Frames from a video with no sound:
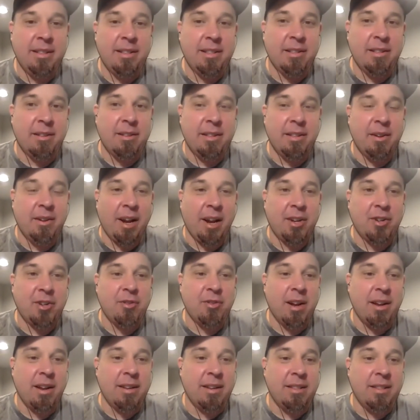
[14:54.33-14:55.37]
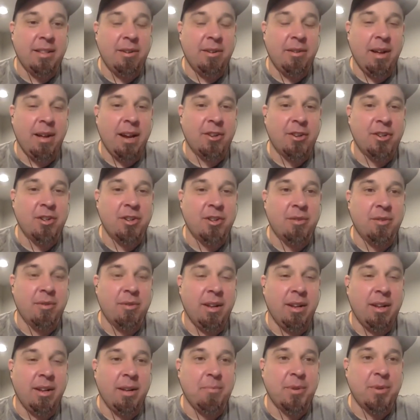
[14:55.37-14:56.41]
little extra little extra
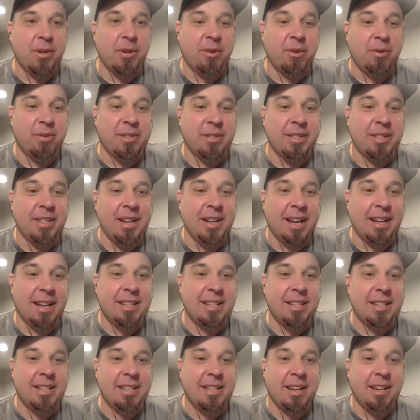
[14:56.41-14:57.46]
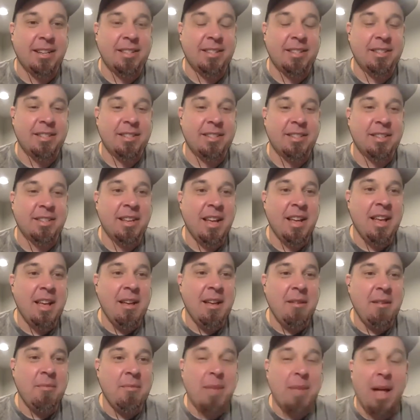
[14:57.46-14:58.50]
ellipticals the next day because it's
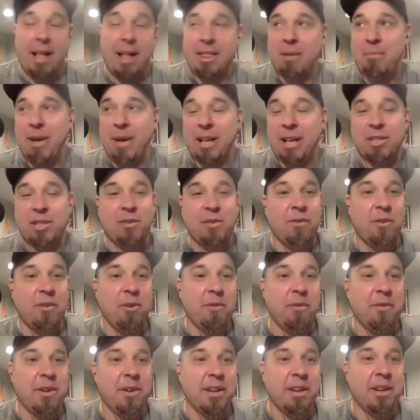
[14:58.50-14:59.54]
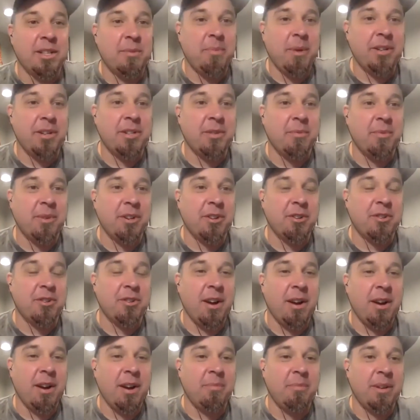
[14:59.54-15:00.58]
not the best food for you, especially when you're
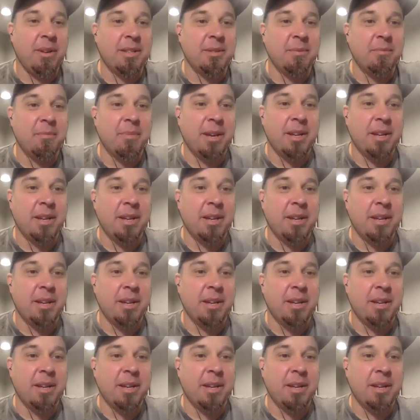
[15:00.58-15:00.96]
trying to play some